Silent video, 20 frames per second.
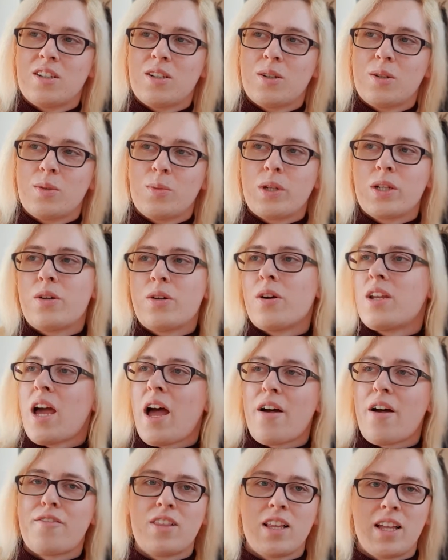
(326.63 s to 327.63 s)
We could
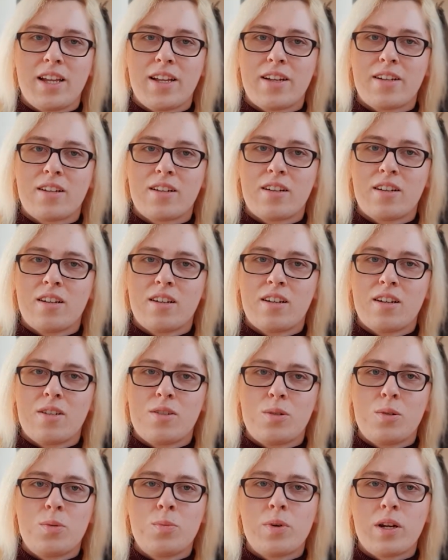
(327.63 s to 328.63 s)
have like a
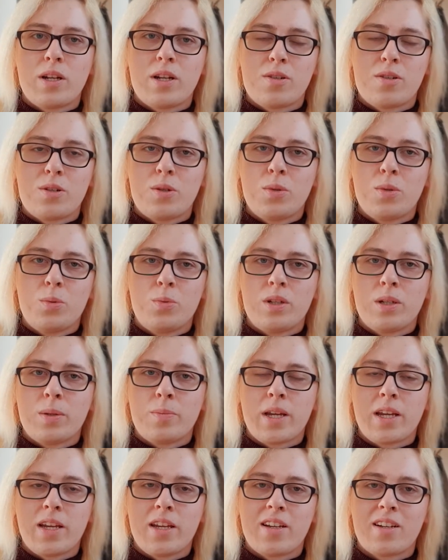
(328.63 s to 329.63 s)
Tomb Raider 2
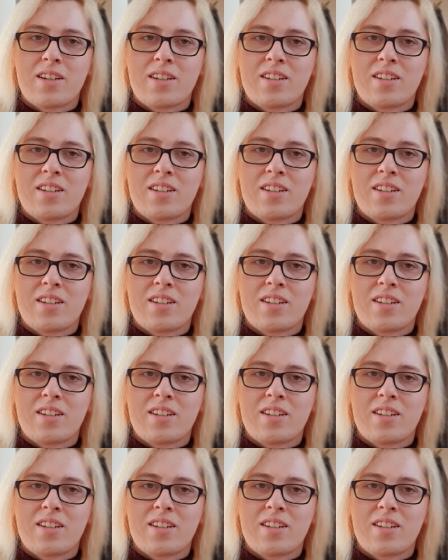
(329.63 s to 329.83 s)
remake.